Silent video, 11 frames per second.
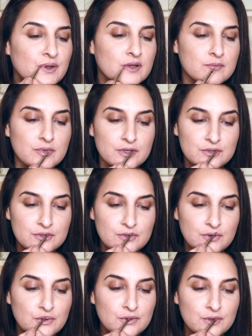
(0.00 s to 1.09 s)
And by
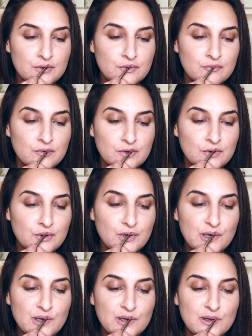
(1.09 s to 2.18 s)
strong, I don't mean
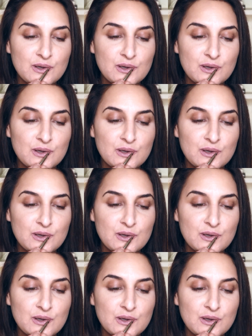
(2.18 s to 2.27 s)
dark.